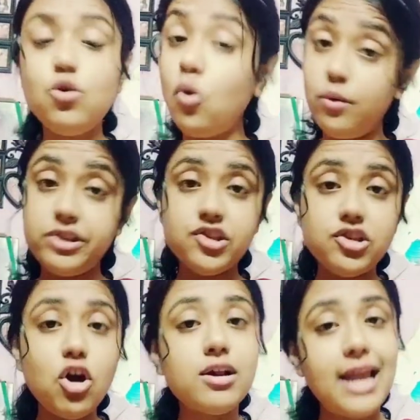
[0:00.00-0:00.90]
No, it's
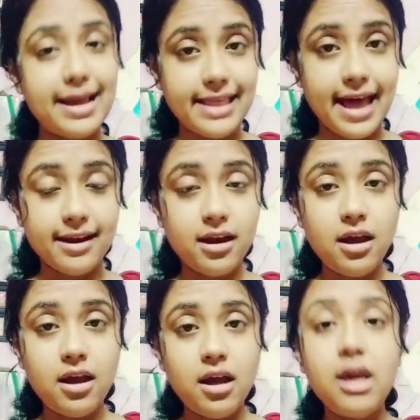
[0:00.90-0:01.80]
not like that.
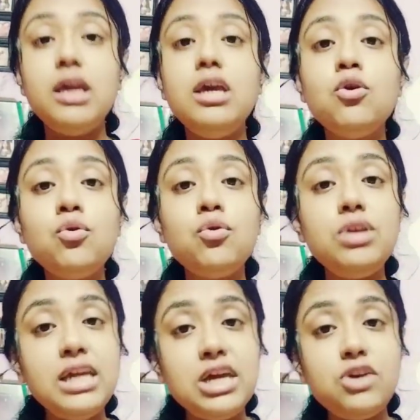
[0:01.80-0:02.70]
You
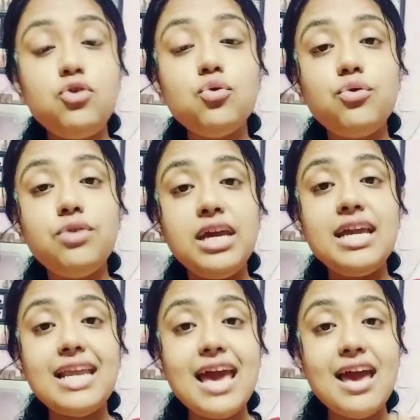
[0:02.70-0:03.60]
need to
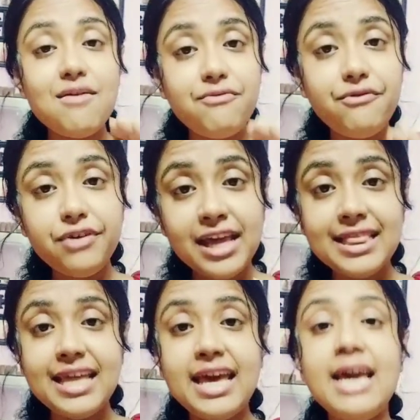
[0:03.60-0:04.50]
read
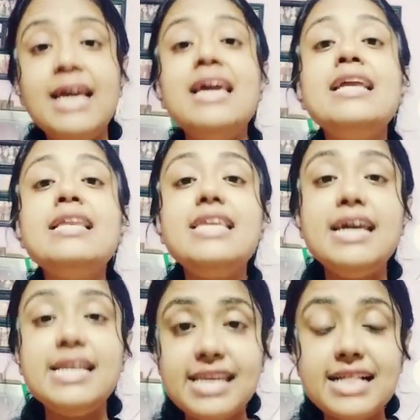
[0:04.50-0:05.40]
everything in
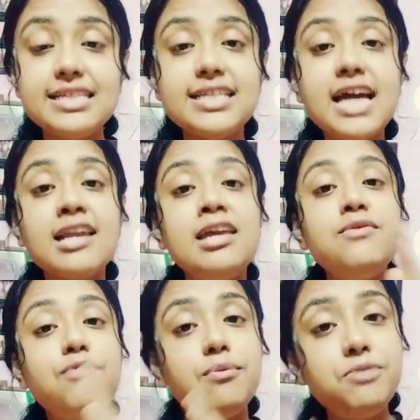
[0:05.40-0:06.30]
detail,
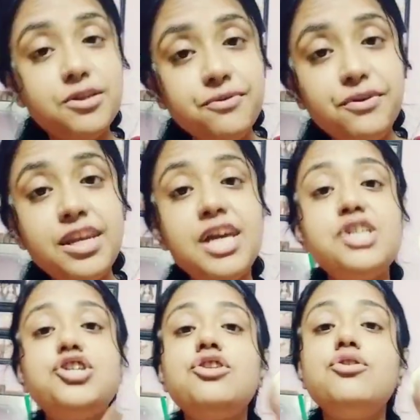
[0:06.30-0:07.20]
starting from
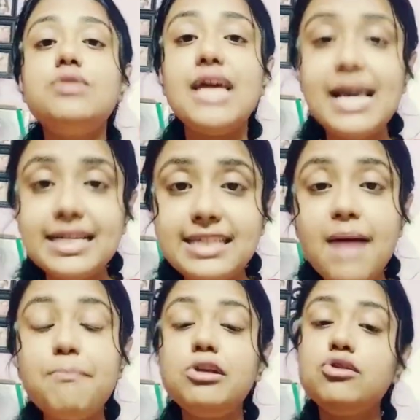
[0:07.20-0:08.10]
definition to the
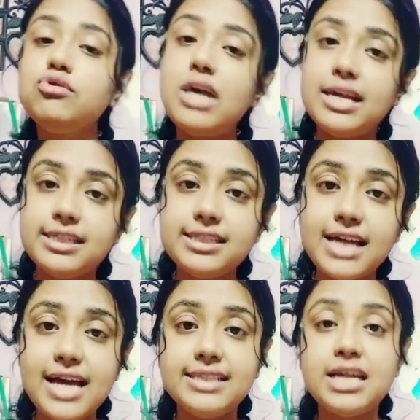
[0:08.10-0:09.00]
example to the
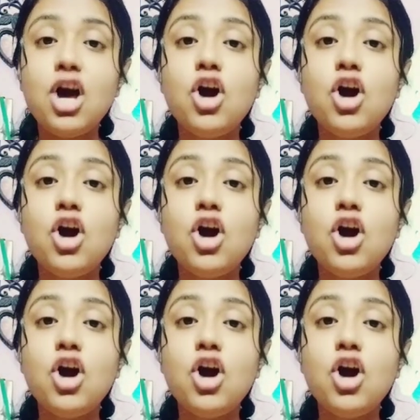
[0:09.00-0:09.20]
exercise.